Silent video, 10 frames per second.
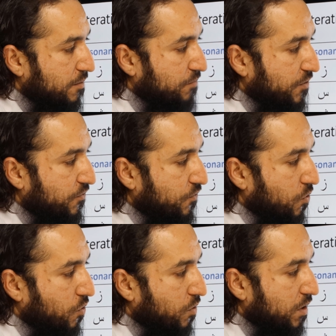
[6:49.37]

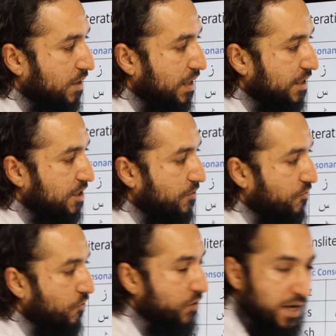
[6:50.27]
before the letter
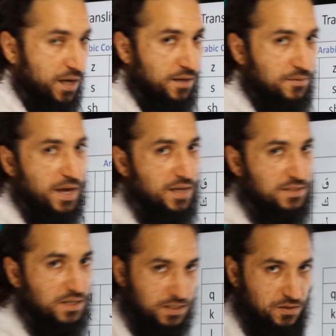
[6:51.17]
before ya has
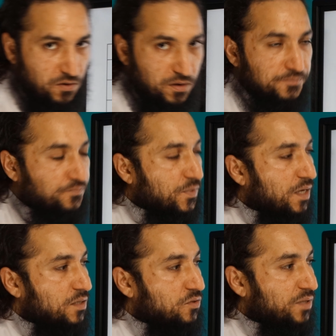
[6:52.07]
a kasra.
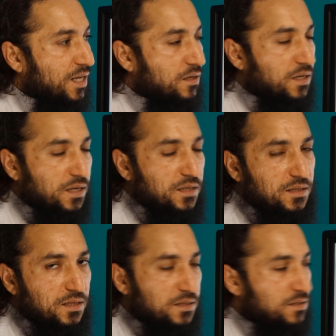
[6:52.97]
So then
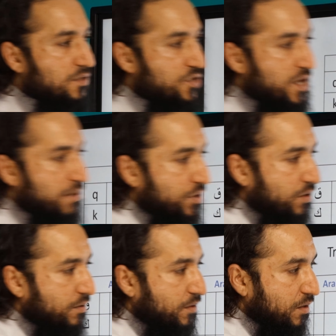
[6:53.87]
this ya
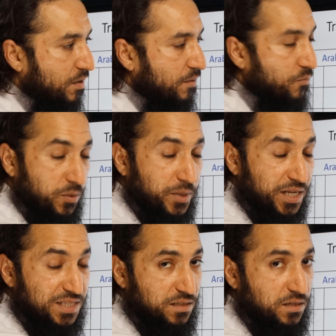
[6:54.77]
will be
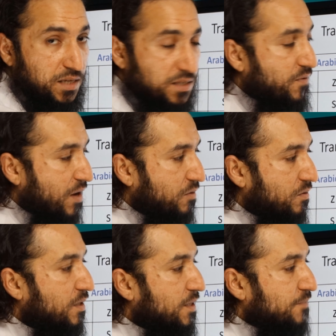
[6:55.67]
considered as a vowel.
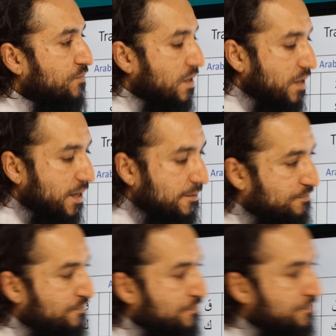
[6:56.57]
Okay.
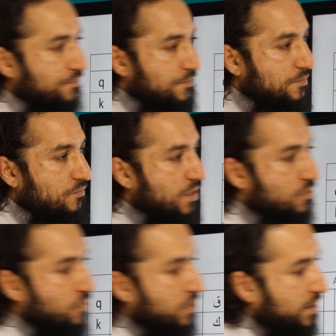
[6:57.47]

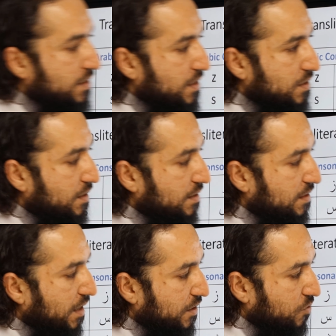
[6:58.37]
So this
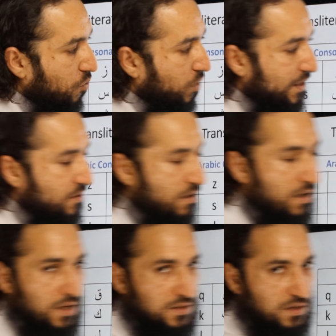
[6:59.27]
sign is called kasra.
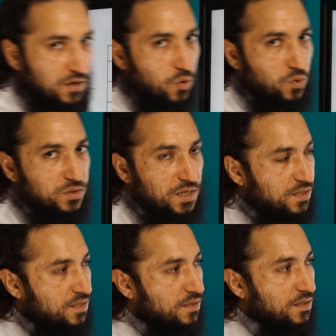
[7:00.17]
Kasra goes
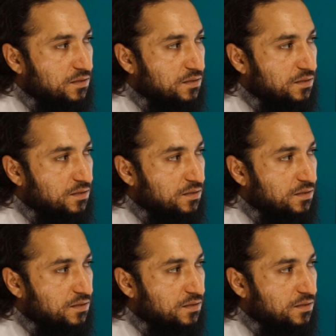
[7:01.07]
under